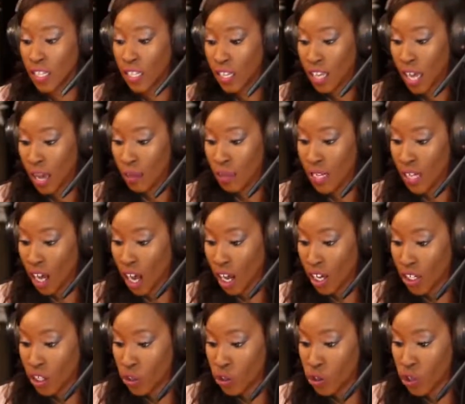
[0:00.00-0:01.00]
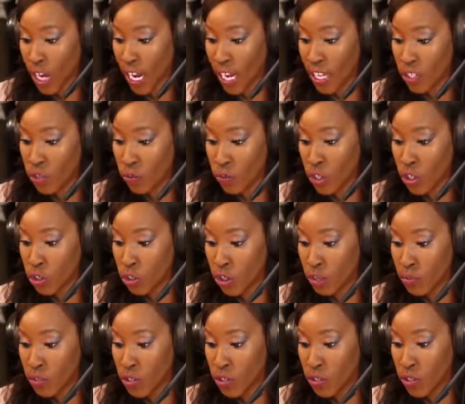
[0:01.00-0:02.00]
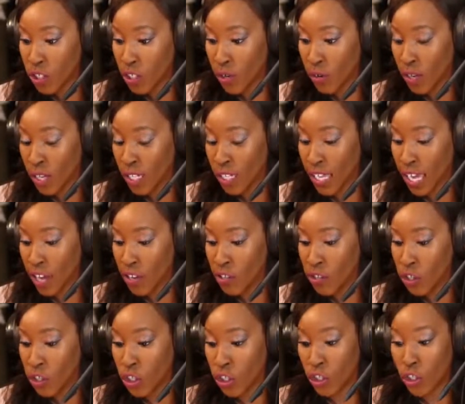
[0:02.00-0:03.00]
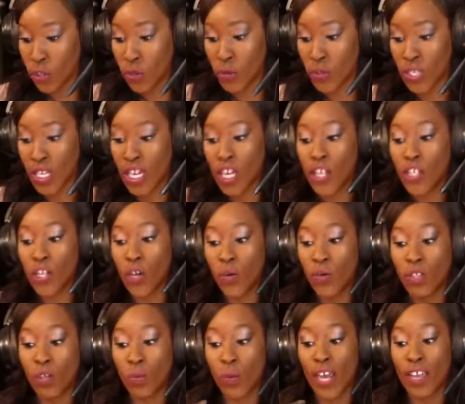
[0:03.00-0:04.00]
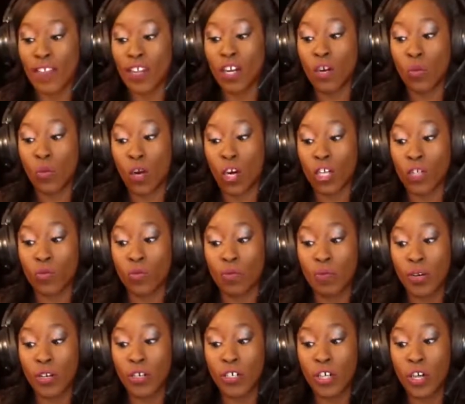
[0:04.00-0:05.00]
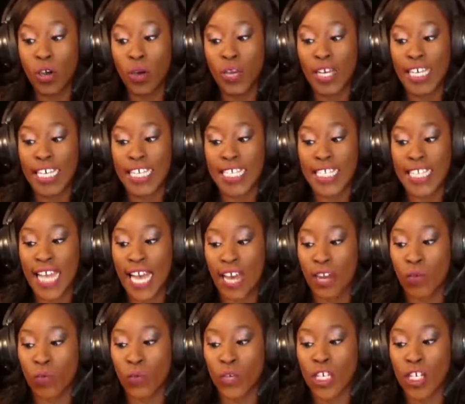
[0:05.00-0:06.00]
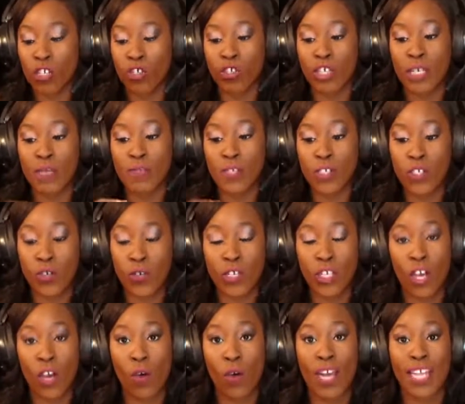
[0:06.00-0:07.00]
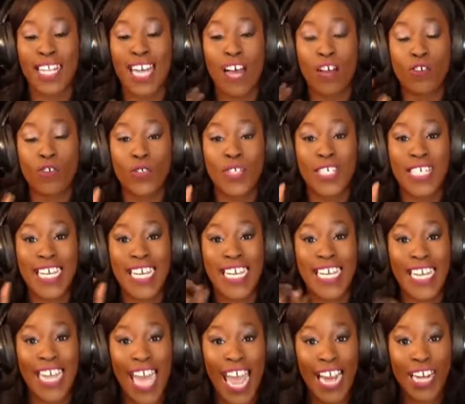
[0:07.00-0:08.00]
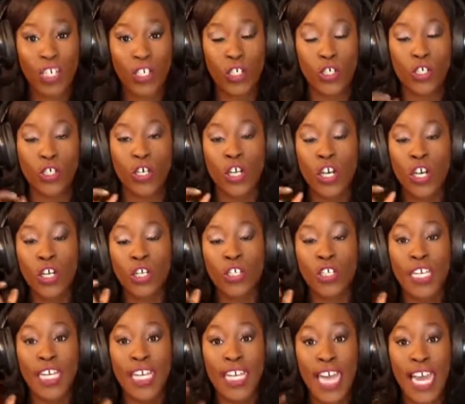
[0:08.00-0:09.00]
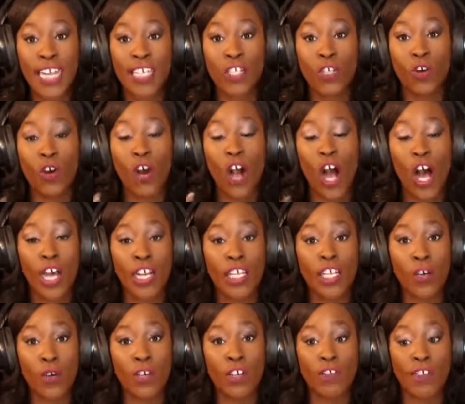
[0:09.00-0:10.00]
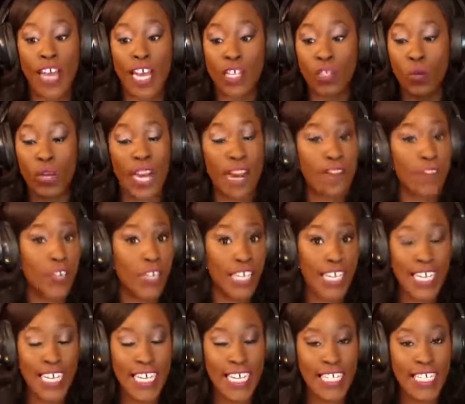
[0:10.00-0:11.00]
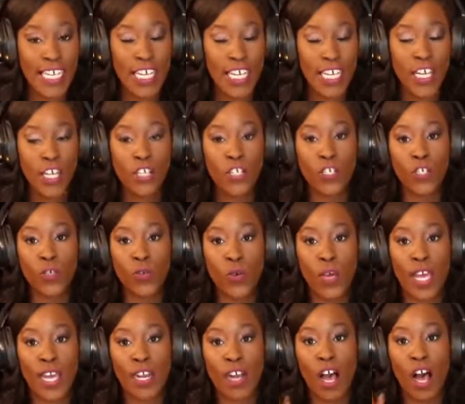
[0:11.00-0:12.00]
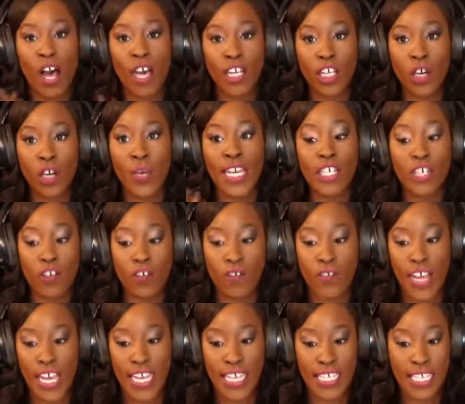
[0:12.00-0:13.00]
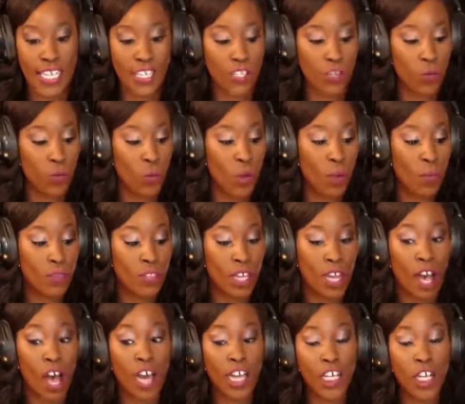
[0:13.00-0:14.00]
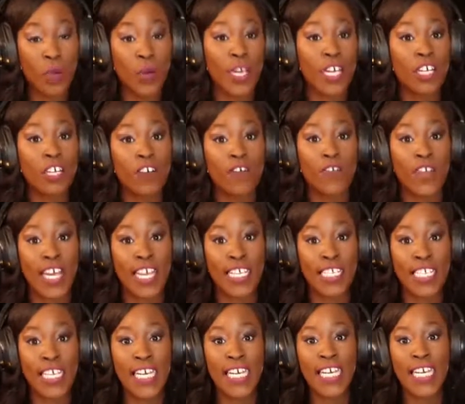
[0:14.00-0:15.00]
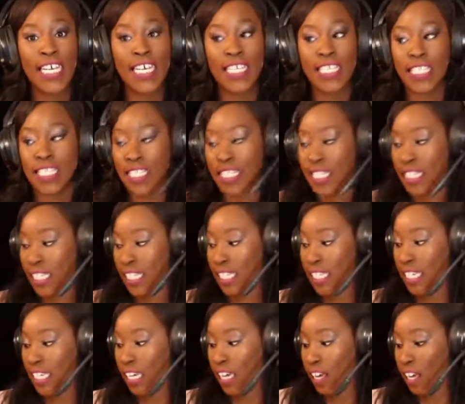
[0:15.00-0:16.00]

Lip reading: how many audio tracks Restream Studio allows you to use. So the way that it works, Roberto, is that Restream Studio allows you to connect your audio device, whatever it is, to an audio interface. And so what the audio interface is the